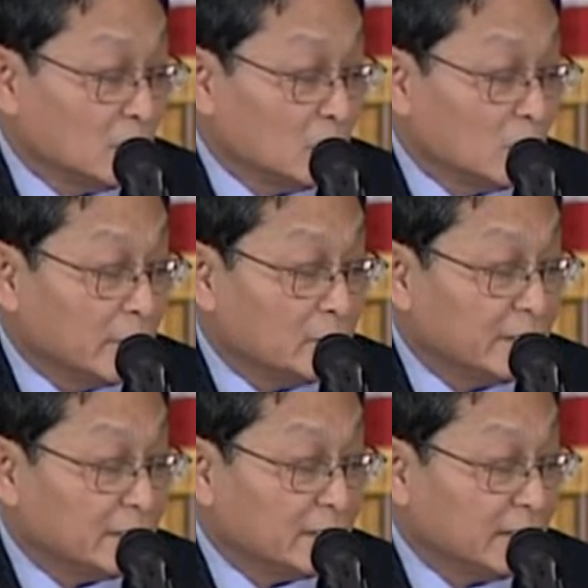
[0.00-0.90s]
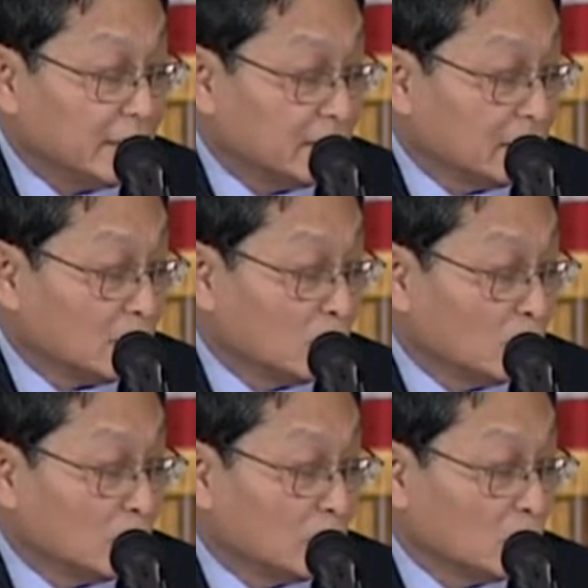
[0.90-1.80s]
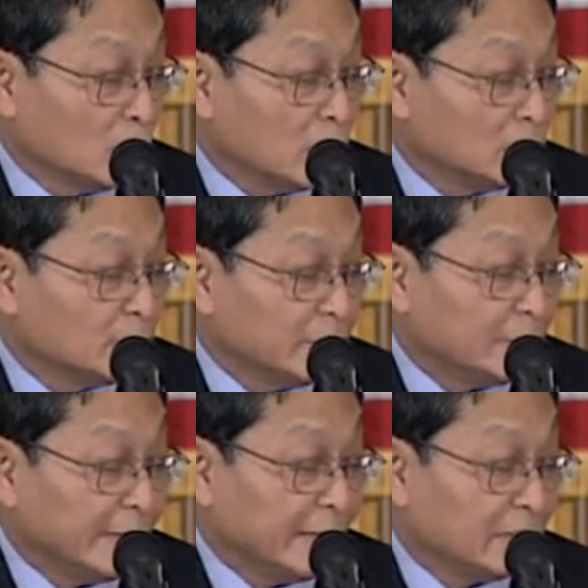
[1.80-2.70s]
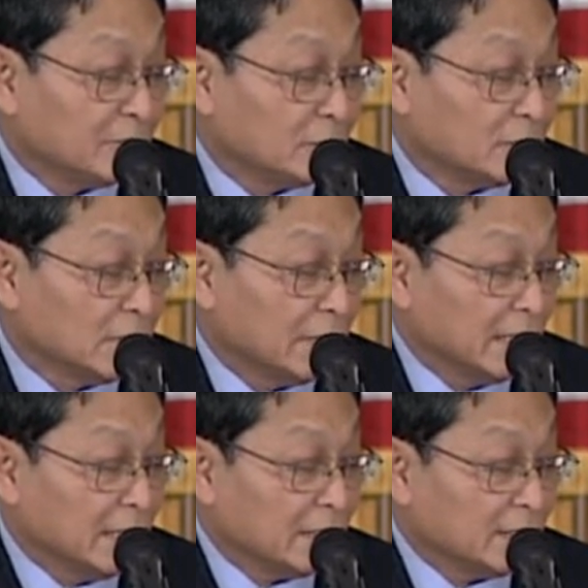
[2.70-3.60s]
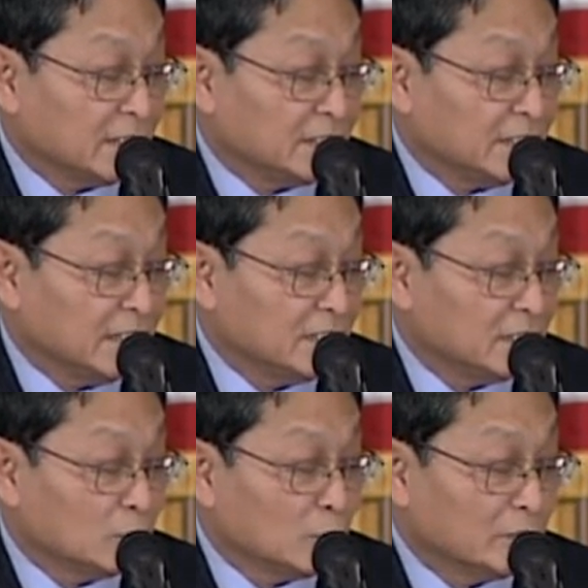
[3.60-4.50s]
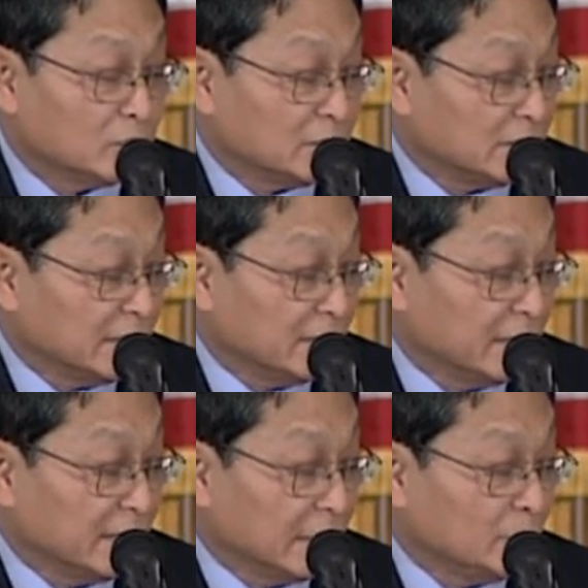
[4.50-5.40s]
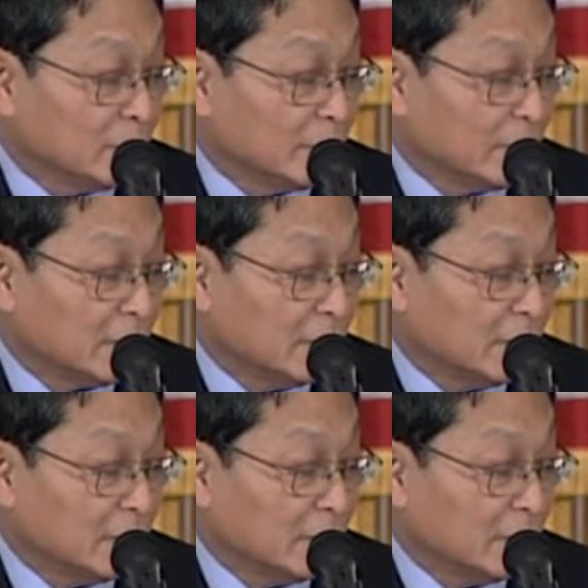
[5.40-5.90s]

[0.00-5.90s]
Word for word: warned recently that the world must be careful that the change it wants to see in Myanmar